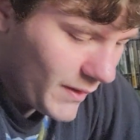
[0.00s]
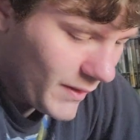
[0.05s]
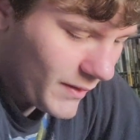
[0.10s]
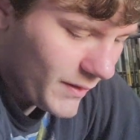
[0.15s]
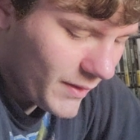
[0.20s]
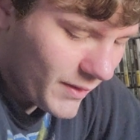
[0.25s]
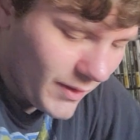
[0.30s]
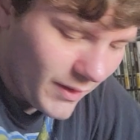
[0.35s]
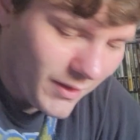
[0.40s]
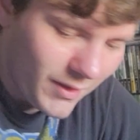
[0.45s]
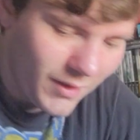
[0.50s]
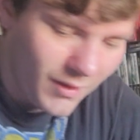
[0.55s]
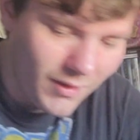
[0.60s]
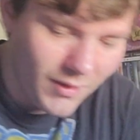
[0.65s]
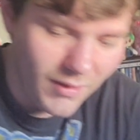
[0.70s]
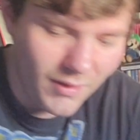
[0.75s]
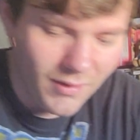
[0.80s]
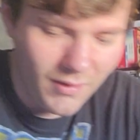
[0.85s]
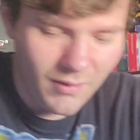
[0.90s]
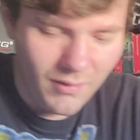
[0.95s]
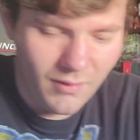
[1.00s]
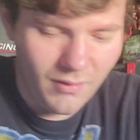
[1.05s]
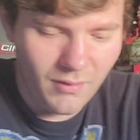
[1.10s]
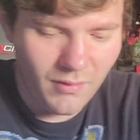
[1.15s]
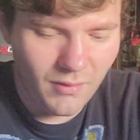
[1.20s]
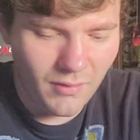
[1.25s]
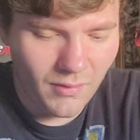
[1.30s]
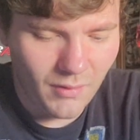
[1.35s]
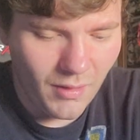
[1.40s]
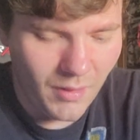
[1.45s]
Such a
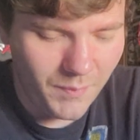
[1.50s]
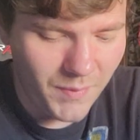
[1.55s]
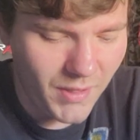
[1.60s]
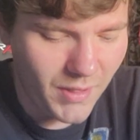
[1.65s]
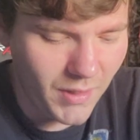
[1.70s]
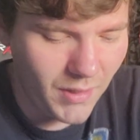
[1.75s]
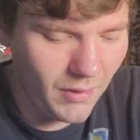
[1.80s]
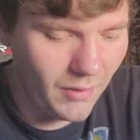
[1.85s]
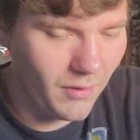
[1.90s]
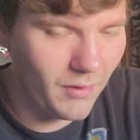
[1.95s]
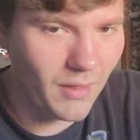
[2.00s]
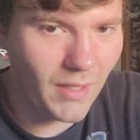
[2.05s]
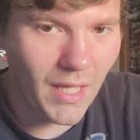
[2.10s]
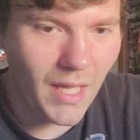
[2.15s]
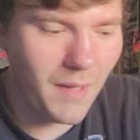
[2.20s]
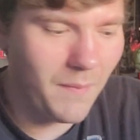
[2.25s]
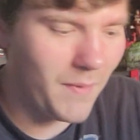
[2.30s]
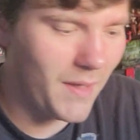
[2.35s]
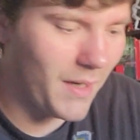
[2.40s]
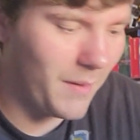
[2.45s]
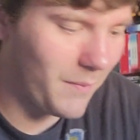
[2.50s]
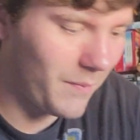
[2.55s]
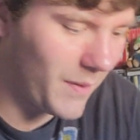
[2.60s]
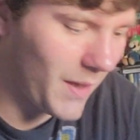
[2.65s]
obscure game that I'm